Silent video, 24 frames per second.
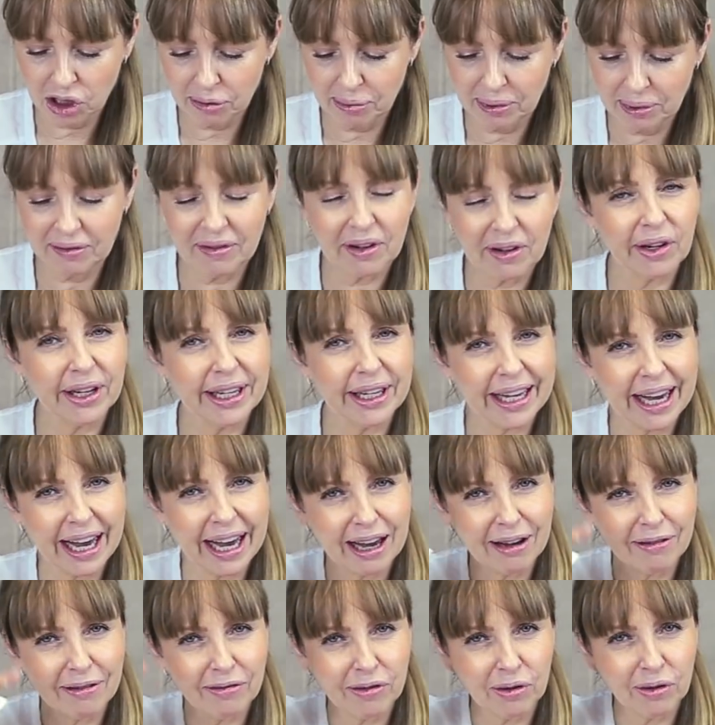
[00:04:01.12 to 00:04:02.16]
to be very
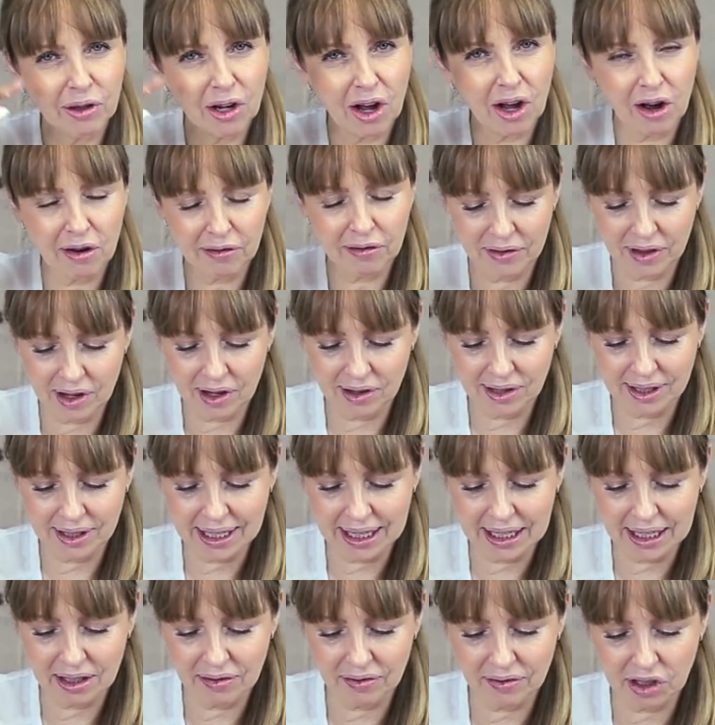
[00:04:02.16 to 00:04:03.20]
careful of those
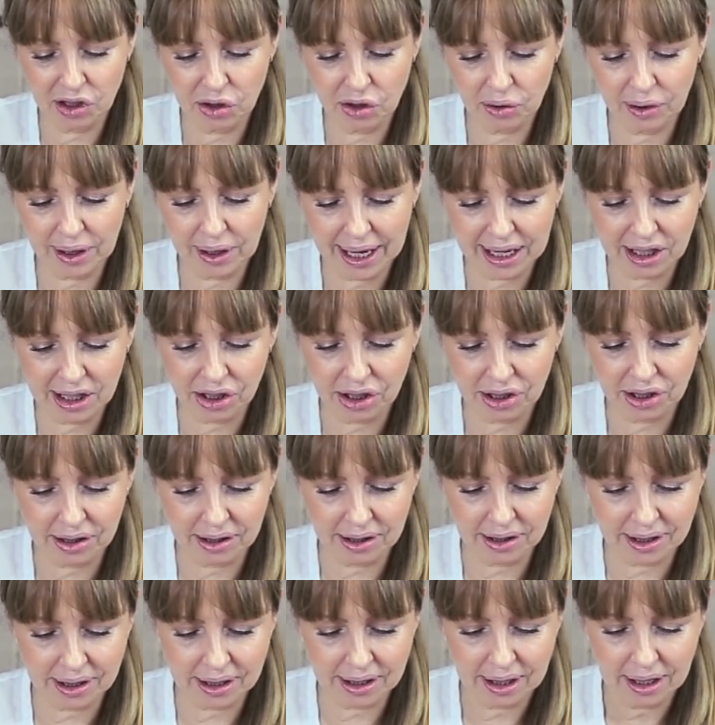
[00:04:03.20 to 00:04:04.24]
individual
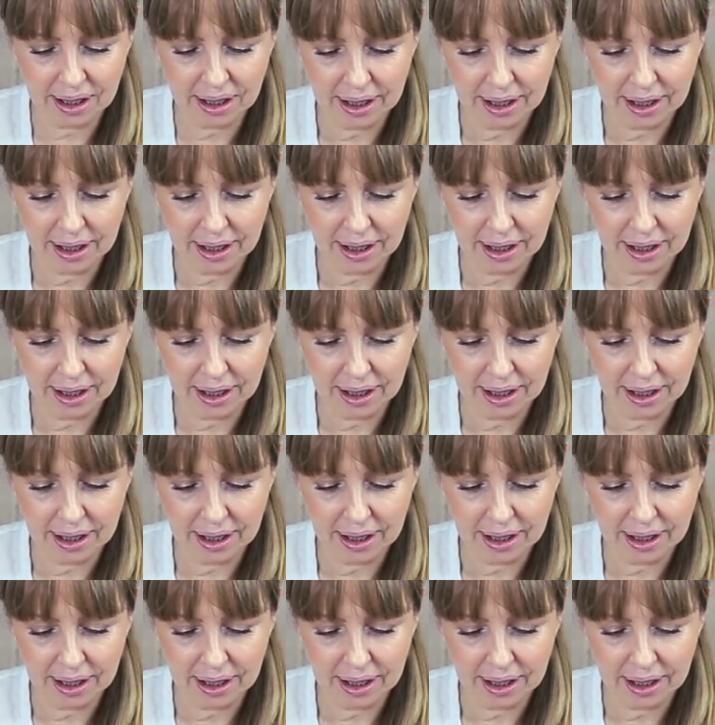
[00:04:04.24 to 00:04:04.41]
lashes.